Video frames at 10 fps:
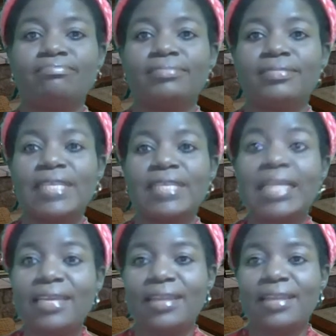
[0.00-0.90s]
click
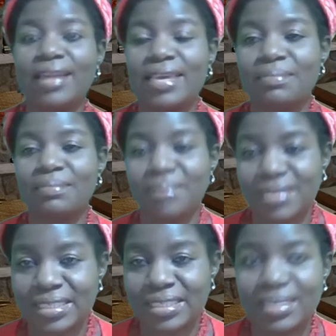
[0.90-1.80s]
the like
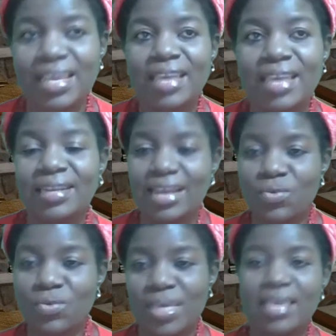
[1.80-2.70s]
button. That
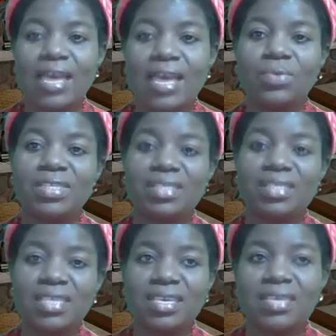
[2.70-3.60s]
way I will
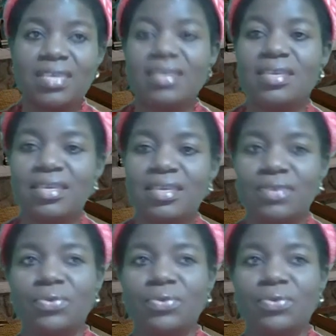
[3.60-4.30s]
see your